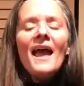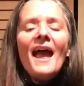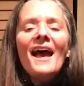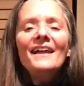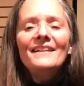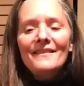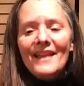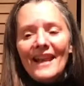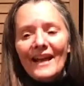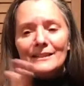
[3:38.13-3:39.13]
And then
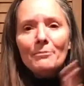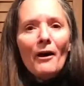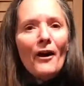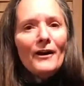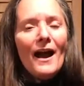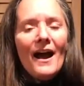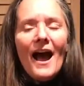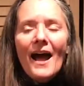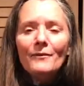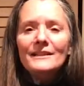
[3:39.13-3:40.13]
the next part,
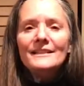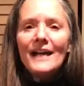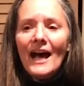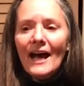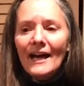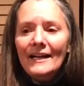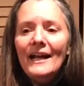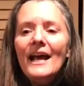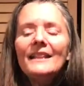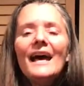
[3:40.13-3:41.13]
I would sign
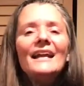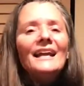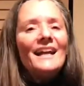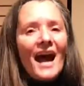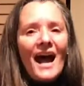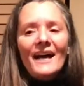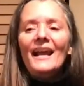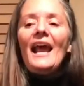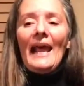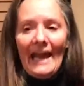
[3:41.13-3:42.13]
that God
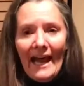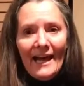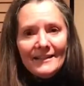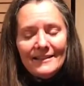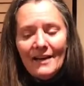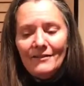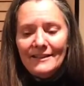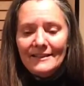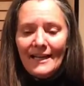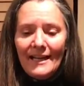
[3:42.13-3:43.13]
has, I wouldn't
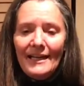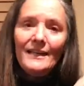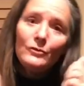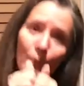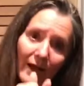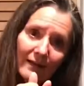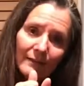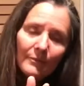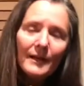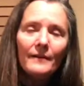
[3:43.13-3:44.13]
say He's with,
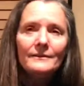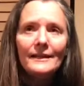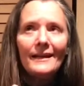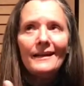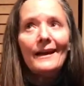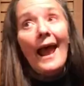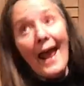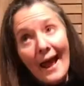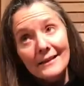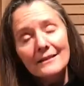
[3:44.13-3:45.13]
but I'd say He
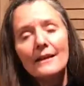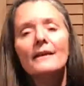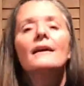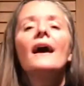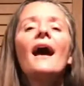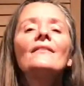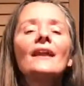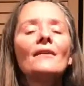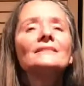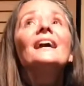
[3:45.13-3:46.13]
has. And then
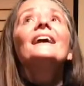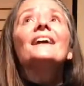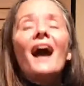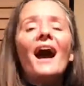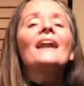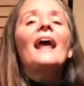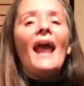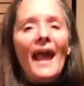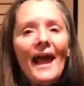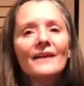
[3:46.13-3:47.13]
I would say God
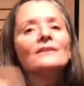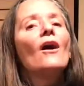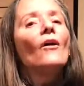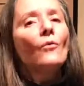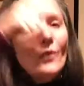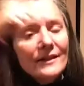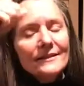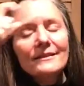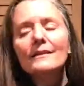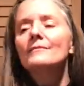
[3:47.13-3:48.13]
has
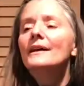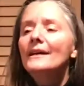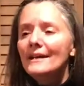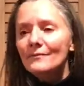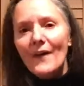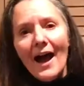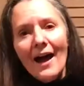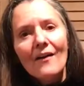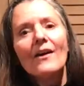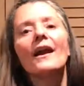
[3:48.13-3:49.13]
wisdom and
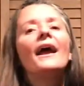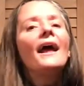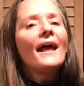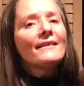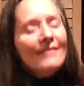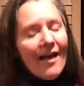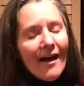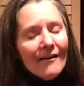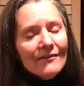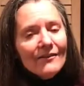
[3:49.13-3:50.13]
power and
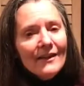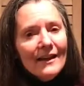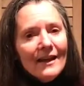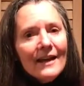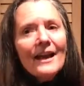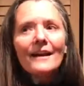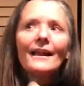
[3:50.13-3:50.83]
love. Kind